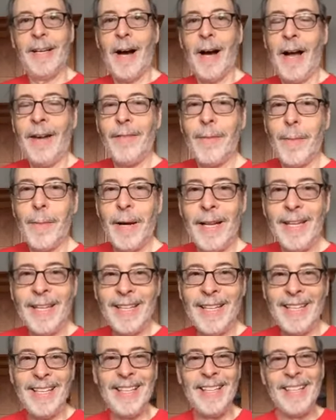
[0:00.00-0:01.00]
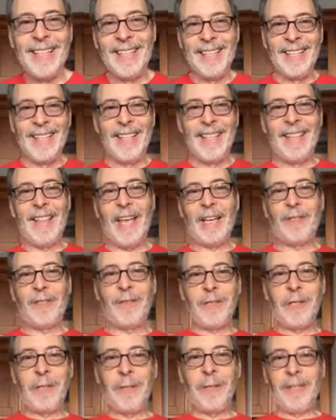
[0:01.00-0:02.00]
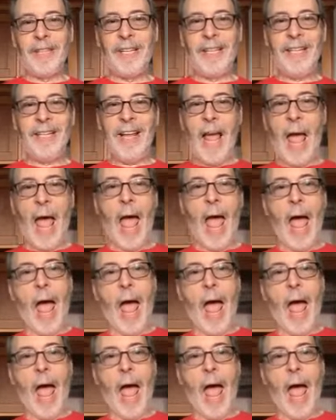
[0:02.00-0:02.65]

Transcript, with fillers: Hi, everybody. Thanks for tuning in.